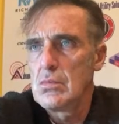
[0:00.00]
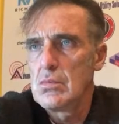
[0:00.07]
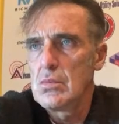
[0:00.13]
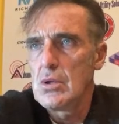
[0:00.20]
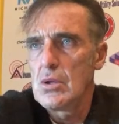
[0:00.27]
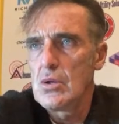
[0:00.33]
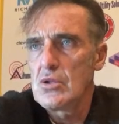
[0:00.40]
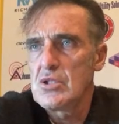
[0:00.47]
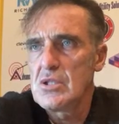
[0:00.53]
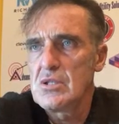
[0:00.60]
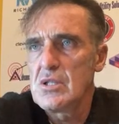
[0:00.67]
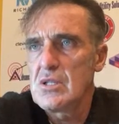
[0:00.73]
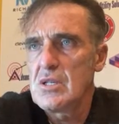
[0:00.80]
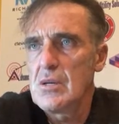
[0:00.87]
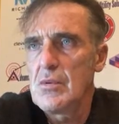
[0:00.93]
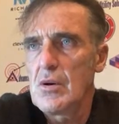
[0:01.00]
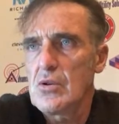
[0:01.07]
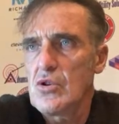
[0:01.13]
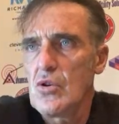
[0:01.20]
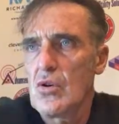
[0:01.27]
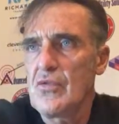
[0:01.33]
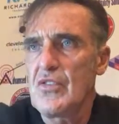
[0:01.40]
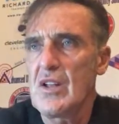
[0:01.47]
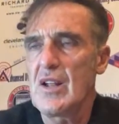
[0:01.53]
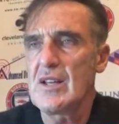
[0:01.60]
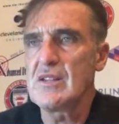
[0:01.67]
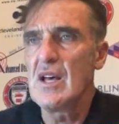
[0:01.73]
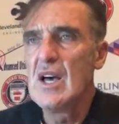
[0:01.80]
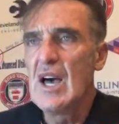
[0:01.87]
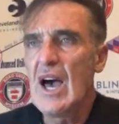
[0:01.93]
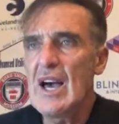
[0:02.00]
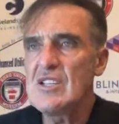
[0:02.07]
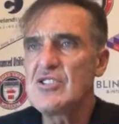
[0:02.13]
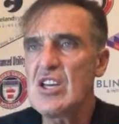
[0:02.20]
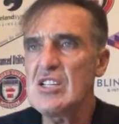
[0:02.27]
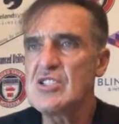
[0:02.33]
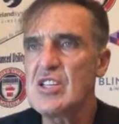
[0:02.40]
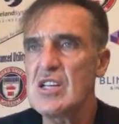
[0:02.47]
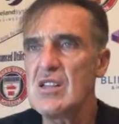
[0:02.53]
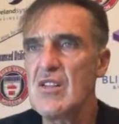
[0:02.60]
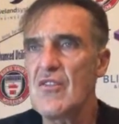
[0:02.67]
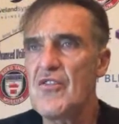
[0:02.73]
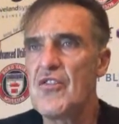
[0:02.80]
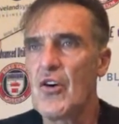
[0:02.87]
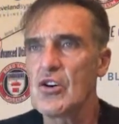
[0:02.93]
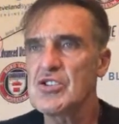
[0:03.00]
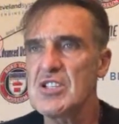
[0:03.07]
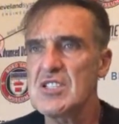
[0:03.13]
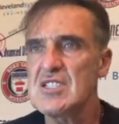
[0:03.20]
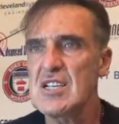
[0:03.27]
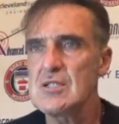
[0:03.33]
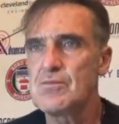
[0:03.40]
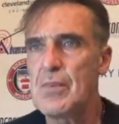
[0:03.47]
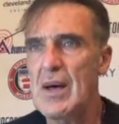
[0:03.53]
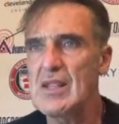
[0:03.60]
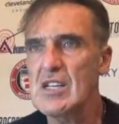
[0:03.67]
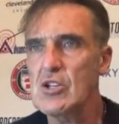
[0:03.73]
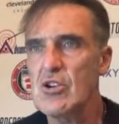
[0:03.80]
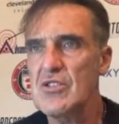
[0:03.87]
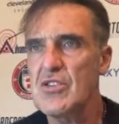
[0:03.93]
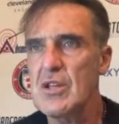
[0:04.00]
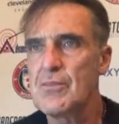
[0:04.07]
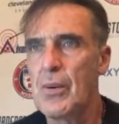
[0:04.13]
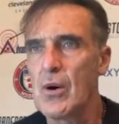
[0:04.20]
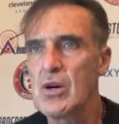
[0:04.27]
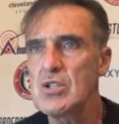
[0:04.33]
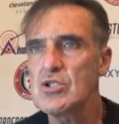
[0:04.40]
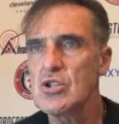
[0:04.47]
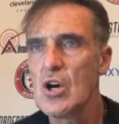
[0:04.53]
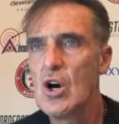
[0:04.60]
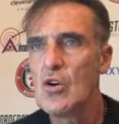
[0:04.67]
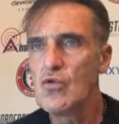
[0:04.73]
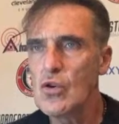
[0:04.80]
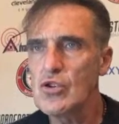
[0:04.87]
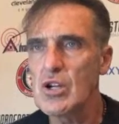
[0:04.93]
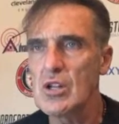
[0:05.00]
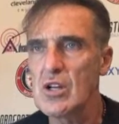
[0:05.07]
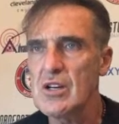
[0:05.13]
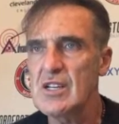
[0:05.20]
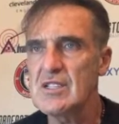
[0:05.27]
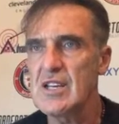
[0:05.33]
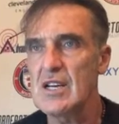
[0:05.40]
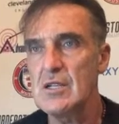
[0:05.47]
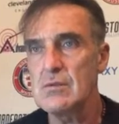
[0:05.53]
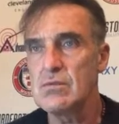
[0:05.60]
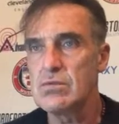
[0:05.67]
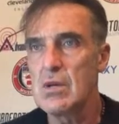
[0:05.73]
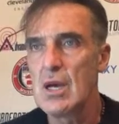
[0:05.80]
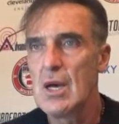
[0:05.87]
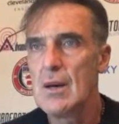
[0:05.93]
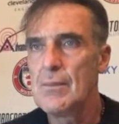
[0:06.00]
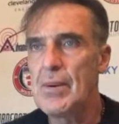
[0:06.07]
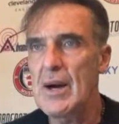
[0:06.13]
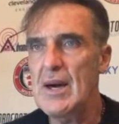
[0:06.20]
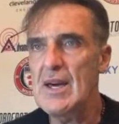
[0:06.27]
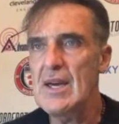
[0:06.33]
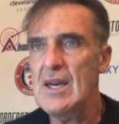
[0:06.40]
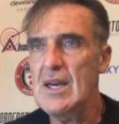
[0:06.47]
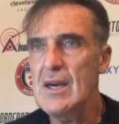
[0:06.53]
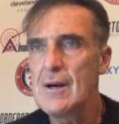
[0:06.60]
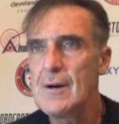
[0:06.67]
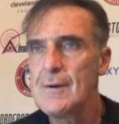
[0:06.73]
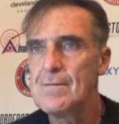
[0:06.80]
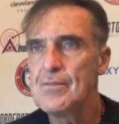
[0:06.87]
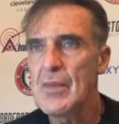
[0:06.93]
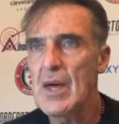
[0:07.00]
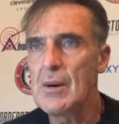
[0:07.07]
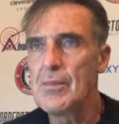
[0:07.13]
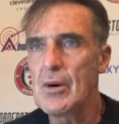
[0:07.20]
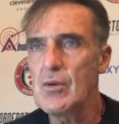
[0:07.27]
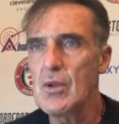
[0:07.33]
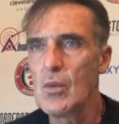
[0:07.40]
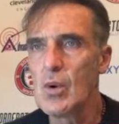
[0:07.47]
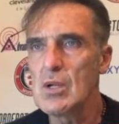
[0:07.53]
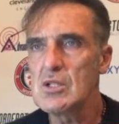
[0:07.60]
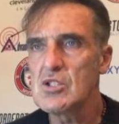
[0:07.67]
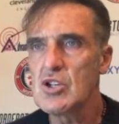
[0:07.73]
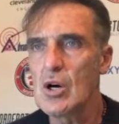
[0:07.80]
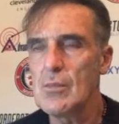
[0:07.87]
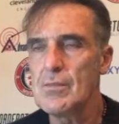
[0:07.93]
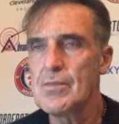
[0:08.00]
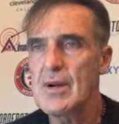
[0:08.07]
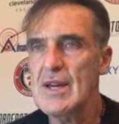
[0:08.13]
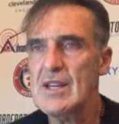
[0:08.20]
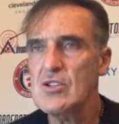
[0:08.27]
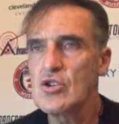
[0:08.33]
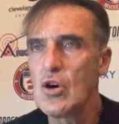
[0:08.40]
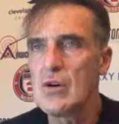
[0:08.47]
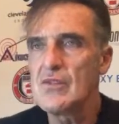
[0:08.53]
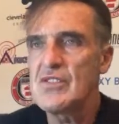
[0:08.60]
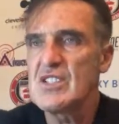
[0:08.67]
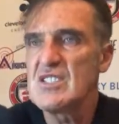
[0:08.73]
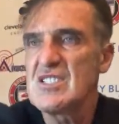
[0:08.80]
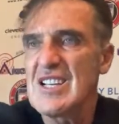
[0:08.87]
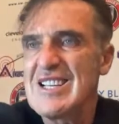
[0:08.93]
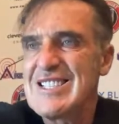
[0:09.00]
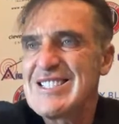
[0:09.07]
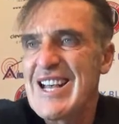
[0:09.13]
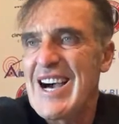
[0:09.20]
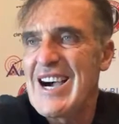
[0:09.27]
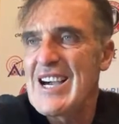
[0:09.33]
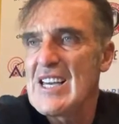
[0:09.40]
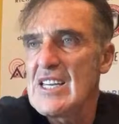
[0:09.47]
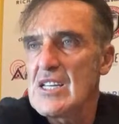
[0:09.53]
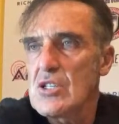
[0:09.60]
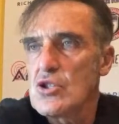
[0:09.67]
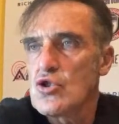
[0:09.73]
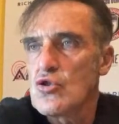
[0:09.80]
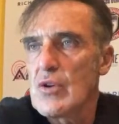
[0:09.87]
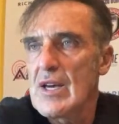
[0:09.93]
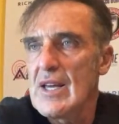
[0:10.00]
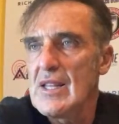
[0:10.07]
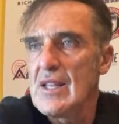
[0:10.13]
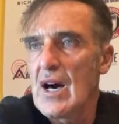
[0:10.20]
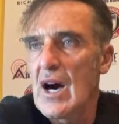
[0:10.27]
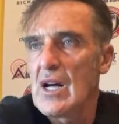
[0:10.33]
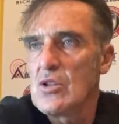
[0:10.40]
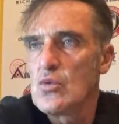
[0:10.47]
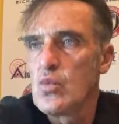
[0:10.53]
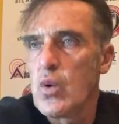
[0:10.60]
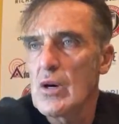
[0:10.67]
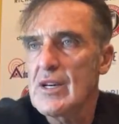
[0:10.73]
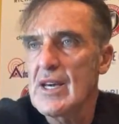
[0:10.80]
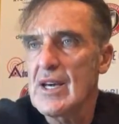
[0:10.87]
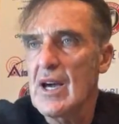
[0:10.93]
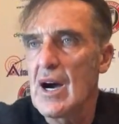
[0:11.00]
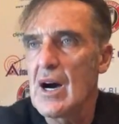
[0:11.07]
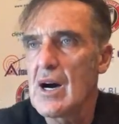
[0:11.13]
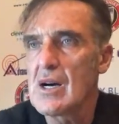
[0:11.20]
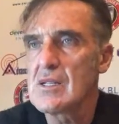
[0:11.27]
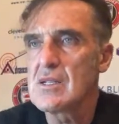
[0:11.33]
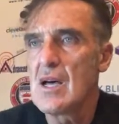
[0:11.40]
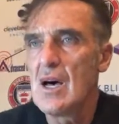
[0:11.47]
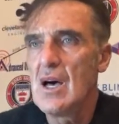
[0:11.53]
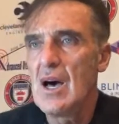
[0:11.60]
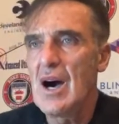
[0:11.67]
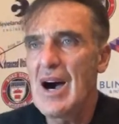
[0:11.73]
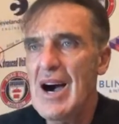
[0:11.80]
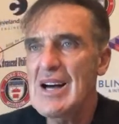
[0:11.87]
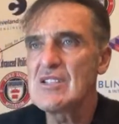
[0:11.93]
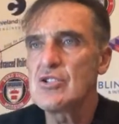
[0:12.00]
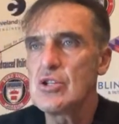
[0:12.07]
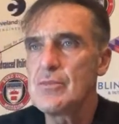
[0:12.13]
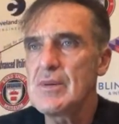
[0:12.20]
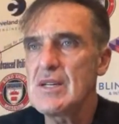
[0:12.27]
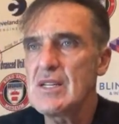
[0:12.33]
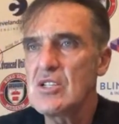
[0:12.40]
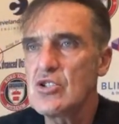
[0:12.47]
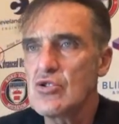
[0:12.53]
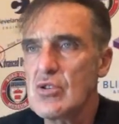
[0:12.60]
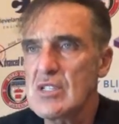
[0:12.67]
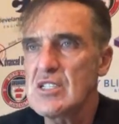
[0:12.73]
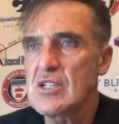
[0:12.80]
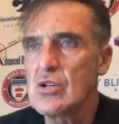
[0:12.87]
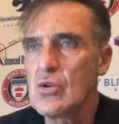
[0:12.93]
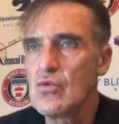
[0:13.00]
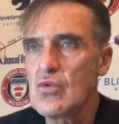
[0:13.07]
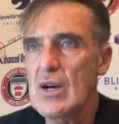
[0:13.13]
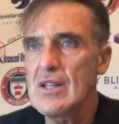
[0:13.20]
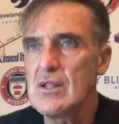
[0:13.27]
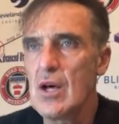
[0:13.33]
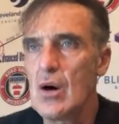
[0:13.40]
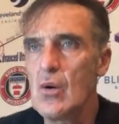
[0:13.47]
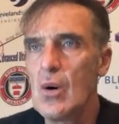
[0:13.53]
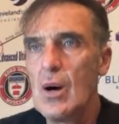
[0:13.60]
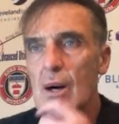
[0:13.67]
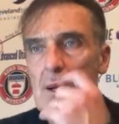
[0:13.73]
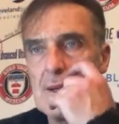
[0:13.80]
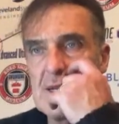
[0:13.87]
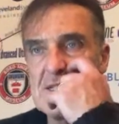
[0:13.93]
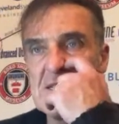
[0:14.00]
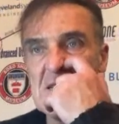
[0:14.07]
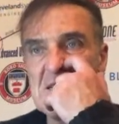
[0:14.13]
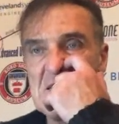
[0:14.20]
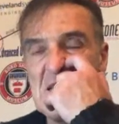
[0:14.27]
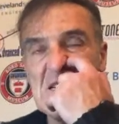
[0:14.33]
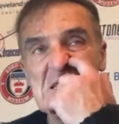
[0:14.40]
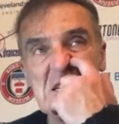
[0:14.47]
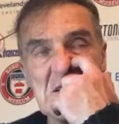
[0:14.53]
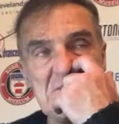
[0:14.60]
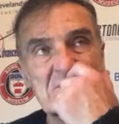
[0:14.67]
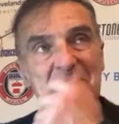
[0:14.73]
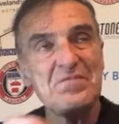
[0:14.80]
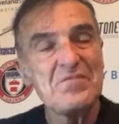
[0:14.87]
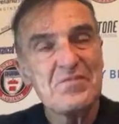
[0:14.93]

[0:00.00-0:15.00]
losses in the team. You're off your head. Jason Fawcett says, barely great 3 points. Rhoda look at times. Pity about the World Cup break. Confidence is high, creating and working hard. Hard to be critical right now. Listen, Jason,